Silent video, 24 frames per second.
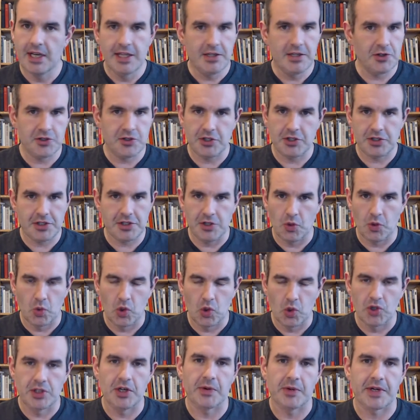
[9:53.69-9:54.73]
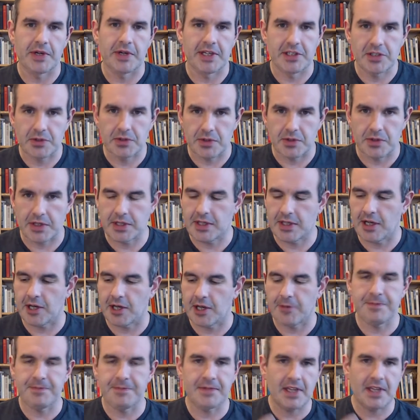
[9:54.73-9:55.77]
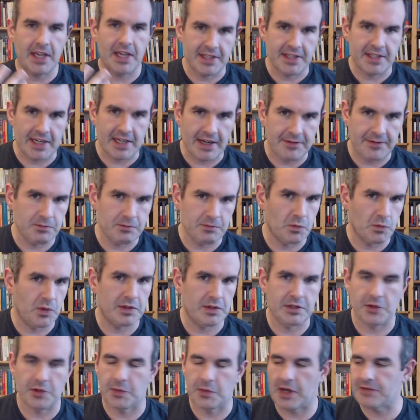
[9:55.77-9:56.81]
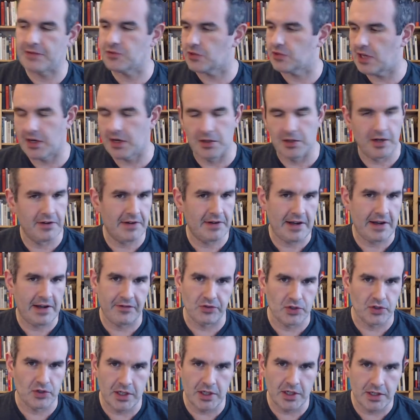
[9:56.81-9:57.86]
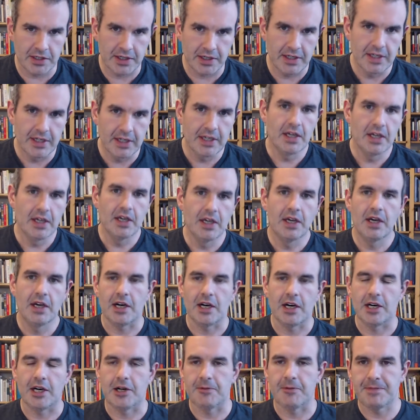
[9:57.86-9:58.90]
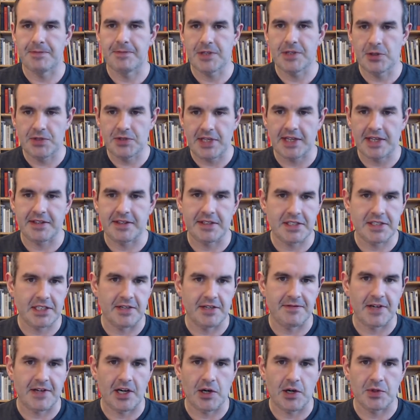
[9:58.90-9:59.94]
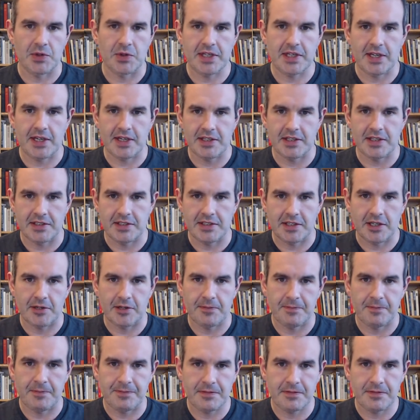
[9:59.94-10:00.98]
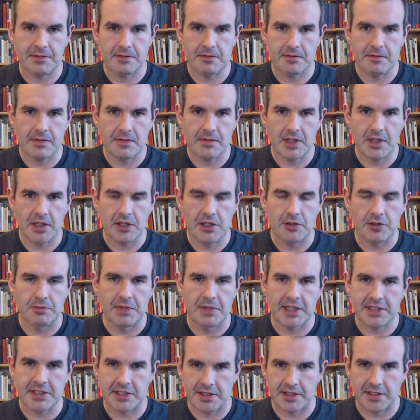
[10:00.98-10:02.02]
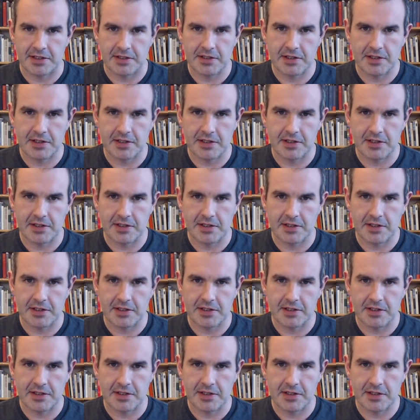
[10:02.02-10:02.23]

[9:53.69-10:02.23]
There's just no wood going into it. And then after however long, you take this stuff out and you mix it,